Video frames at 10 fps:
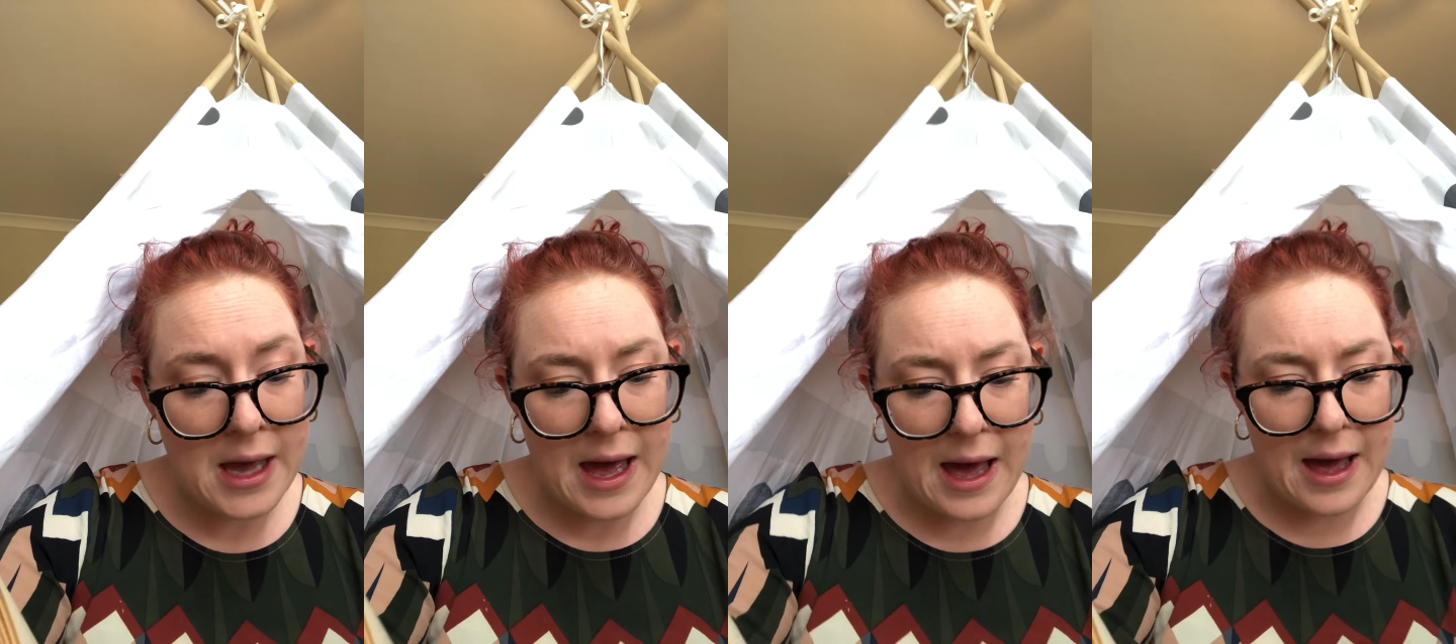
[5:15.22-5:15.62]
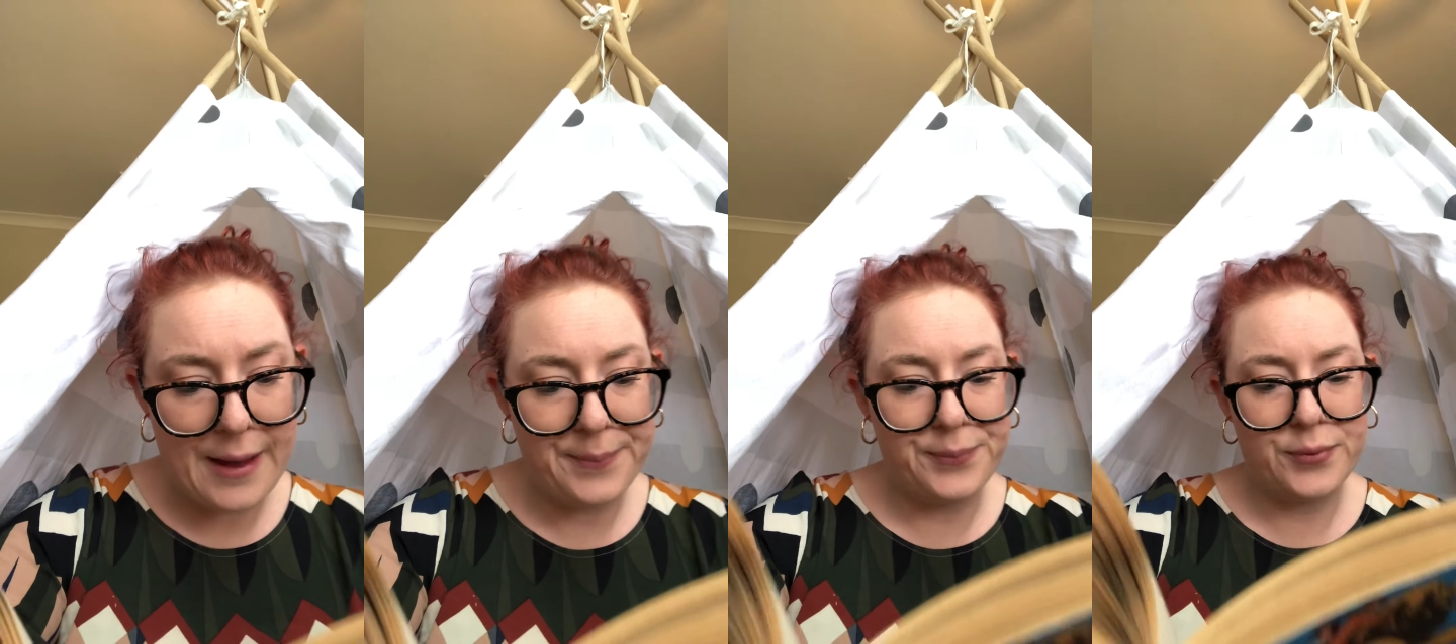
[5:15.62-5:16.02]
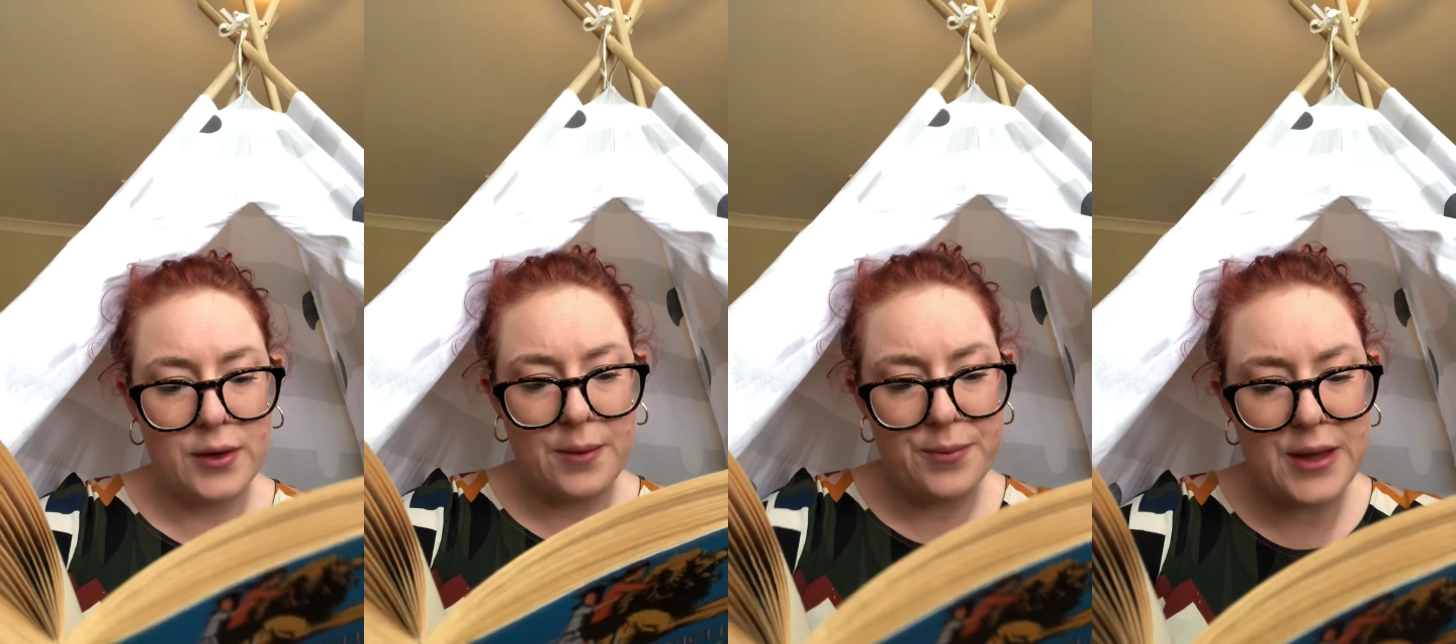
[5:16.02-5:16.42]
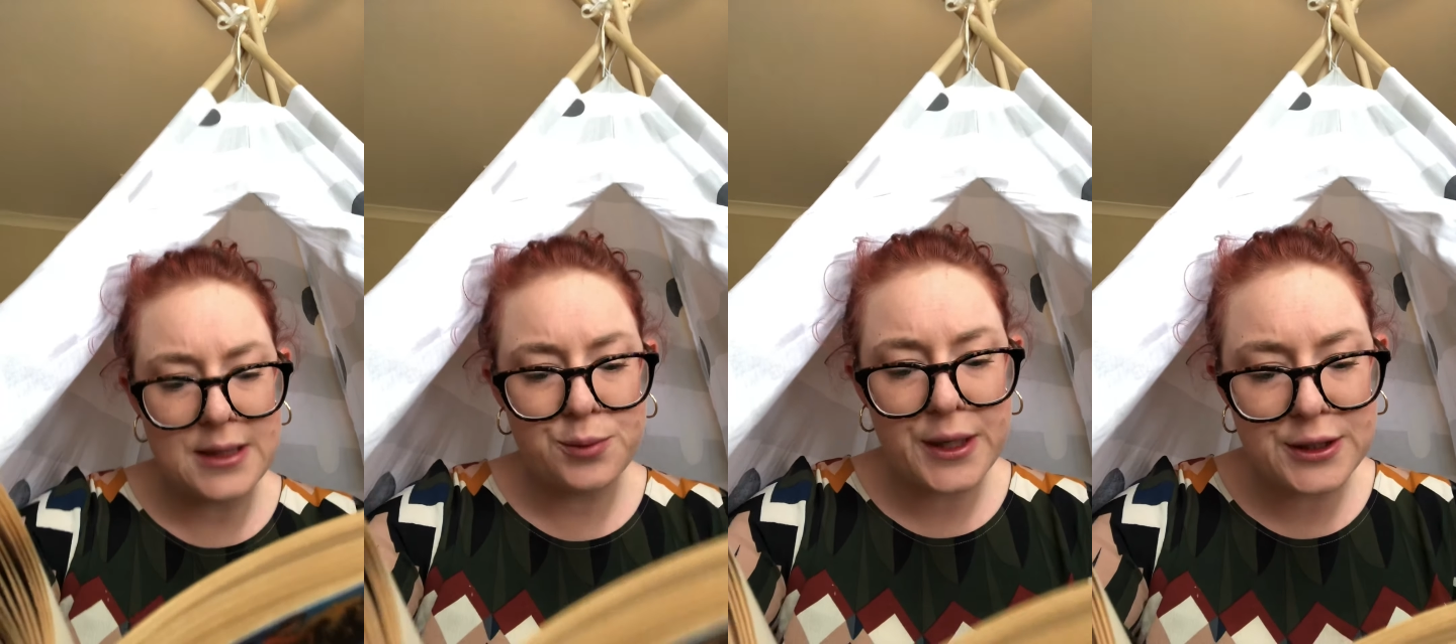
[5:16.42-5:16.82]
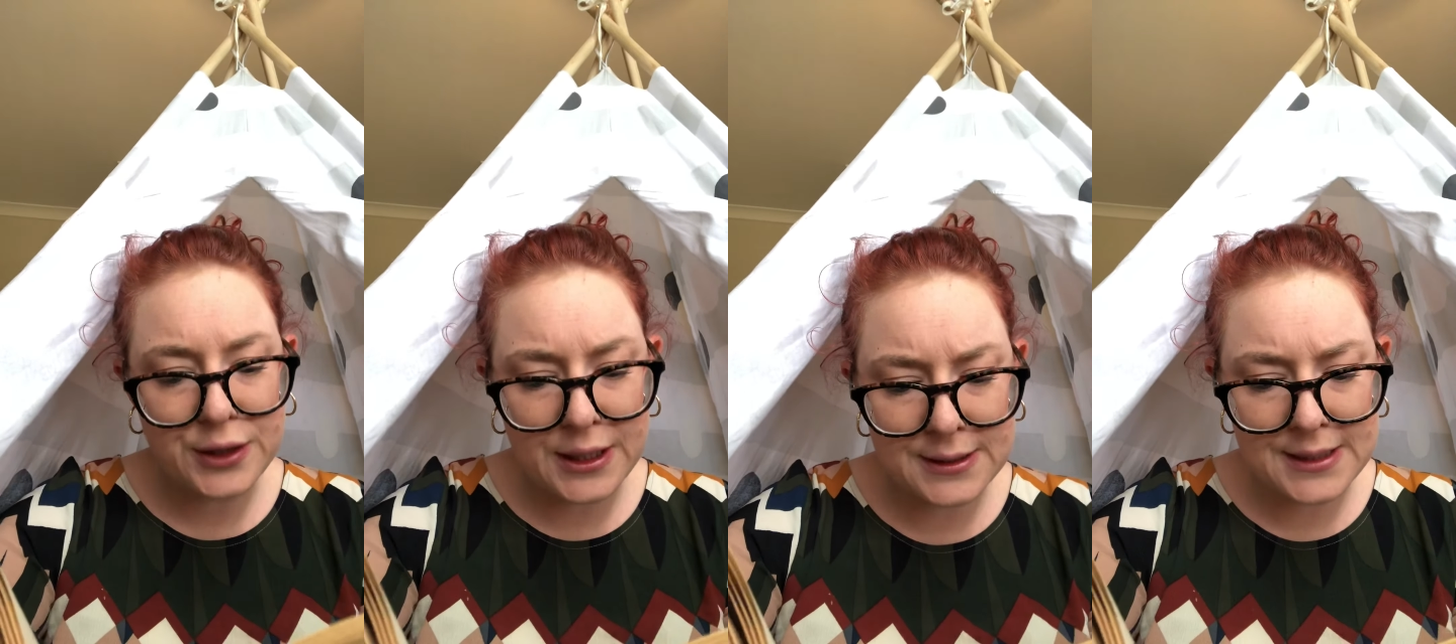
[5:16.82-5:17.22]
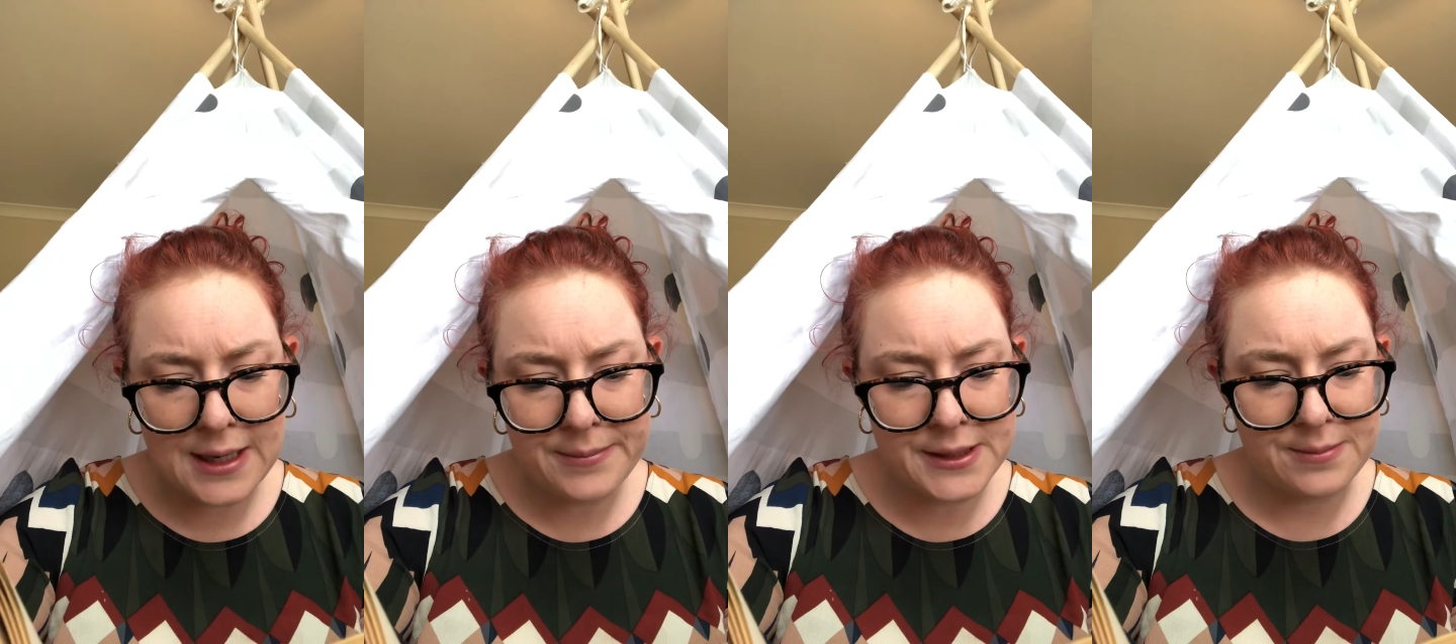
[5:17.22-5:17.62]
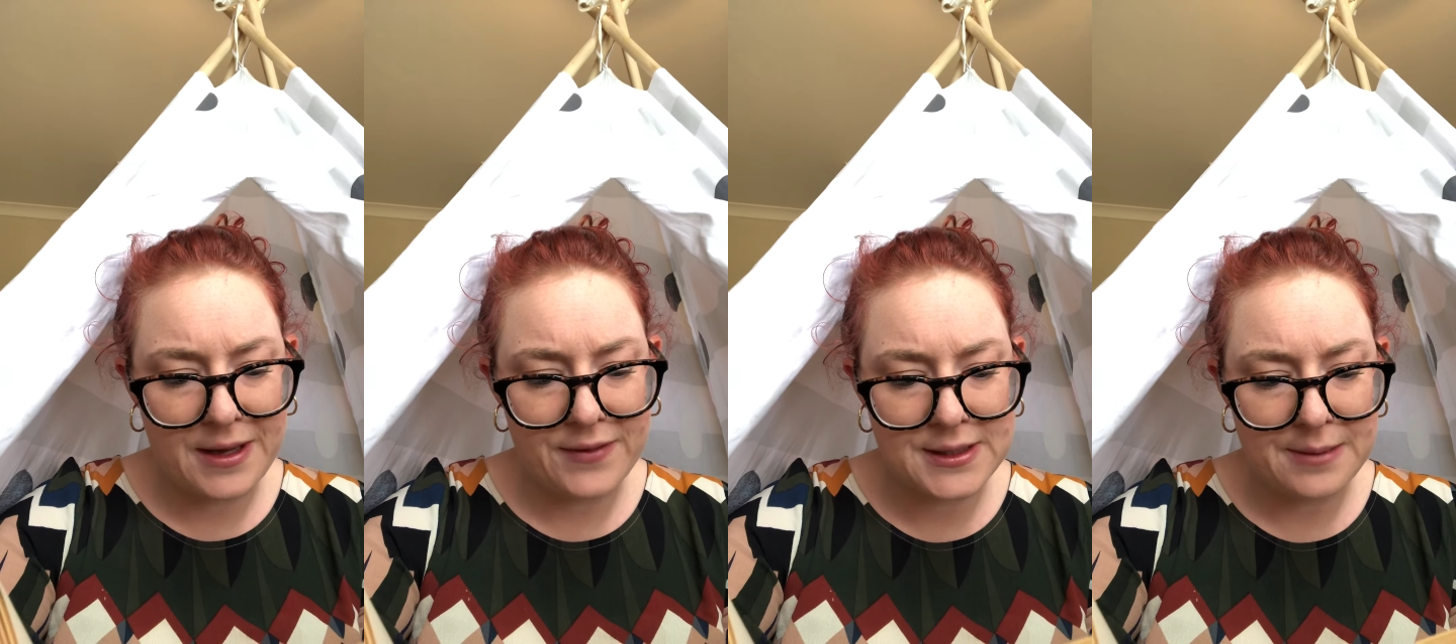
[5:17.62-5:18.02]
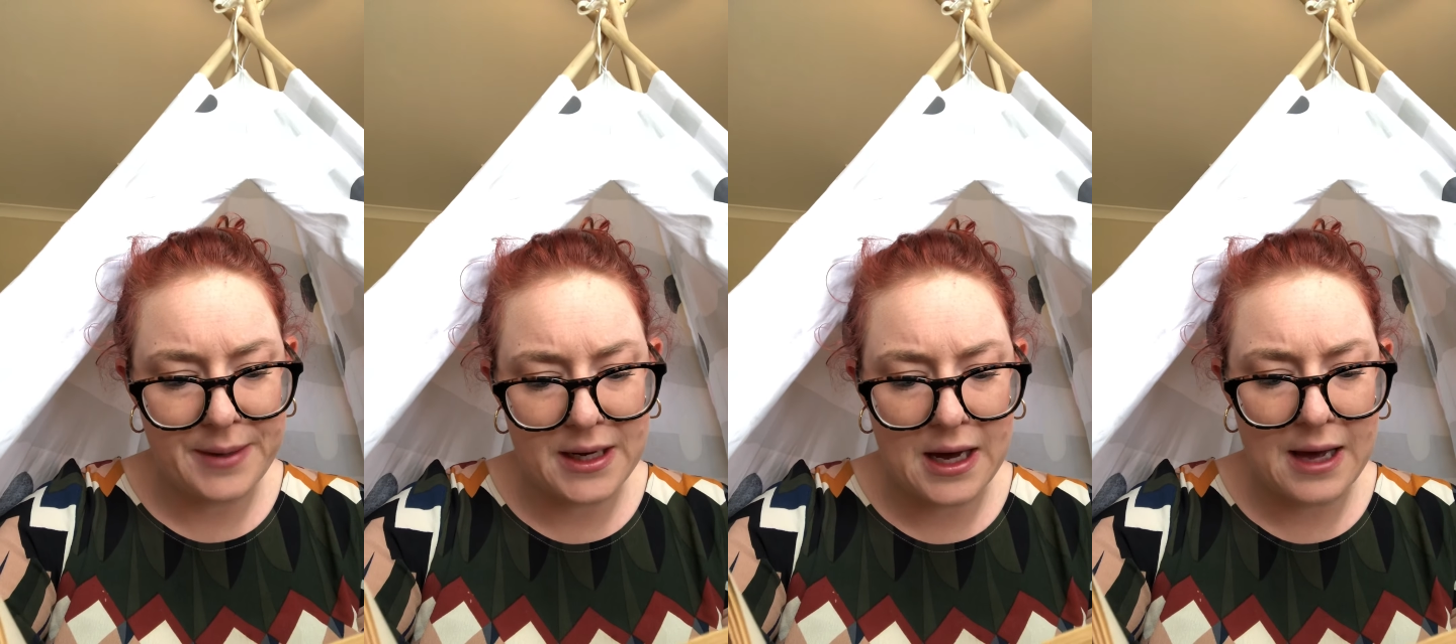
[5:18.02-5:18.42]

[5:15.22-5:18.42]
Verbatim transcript: Um, that's what I don't understand, Mr. Beaver, said Peter.